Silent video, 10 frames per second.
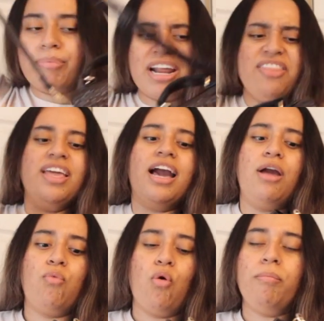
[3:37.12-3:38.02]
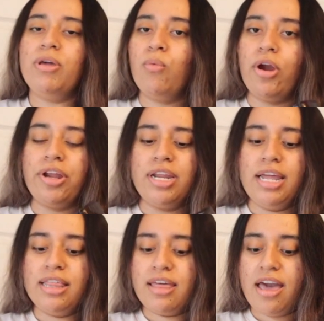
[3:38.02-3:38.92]
but I think I won't be wearing it
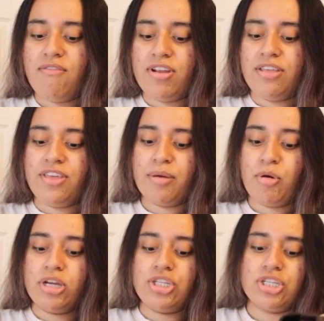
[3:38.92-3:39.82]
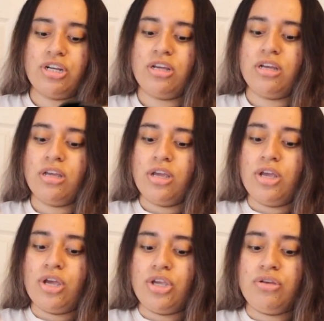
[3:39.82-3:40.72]
like that. If anything, I'm probably just gonna
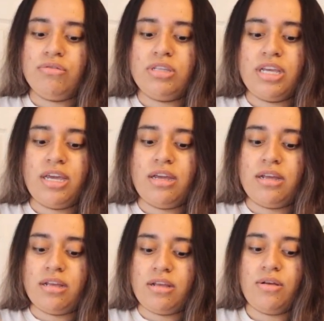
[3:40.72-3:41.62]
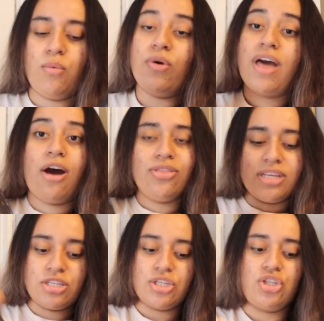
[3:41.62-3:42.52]
use it without
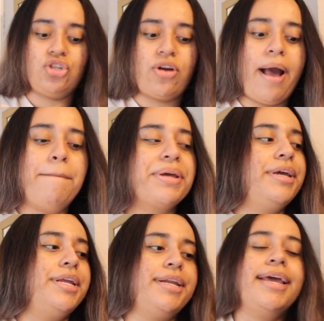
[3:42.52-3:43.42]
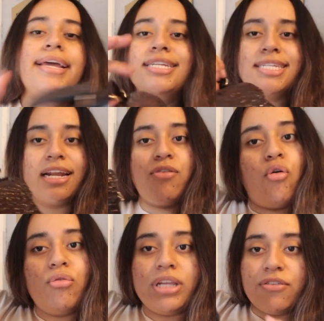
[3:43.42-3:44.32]
this strap and just kind of
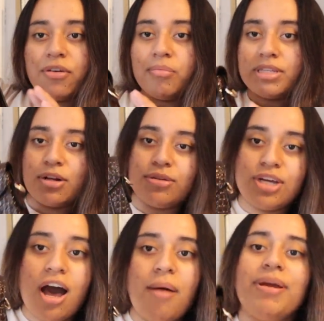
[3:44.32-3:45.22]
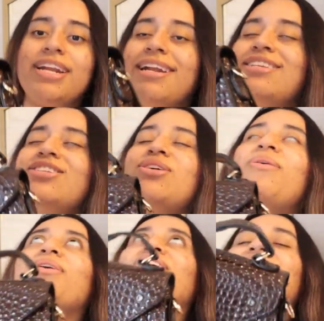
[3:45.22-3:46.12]
hold it from this little top. And it is
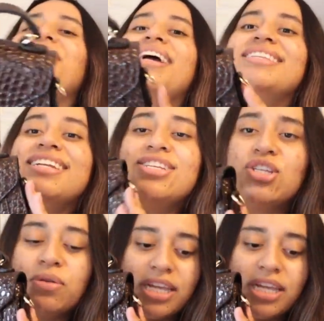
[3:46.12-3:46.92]
so cute, you guys. It is so